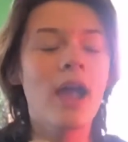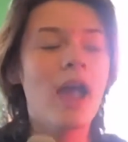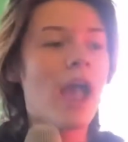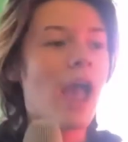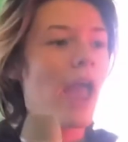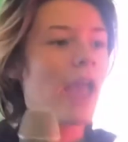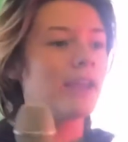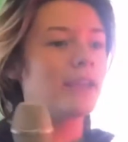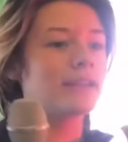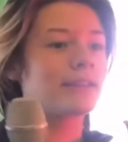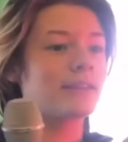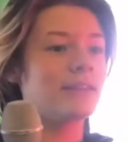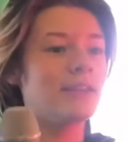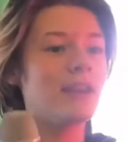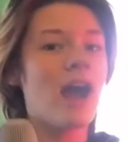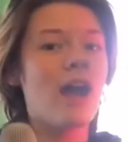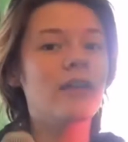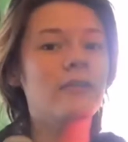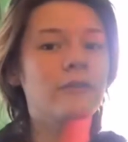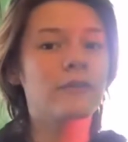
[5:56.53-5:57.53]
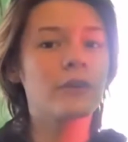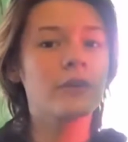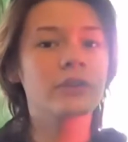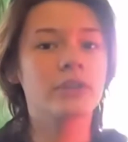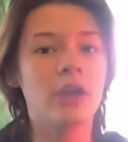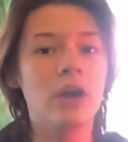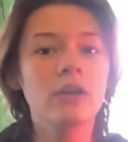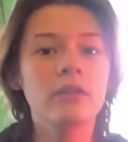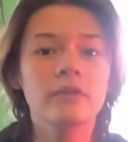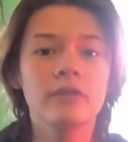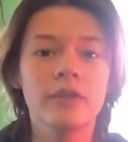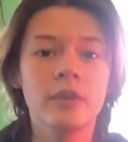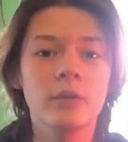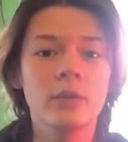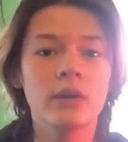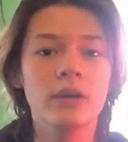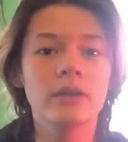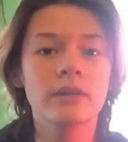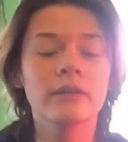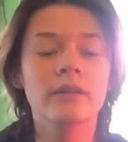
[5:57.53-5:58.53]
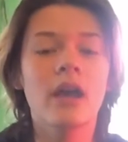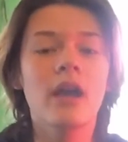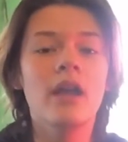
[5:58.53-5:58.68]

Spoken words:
and it's not for young viewers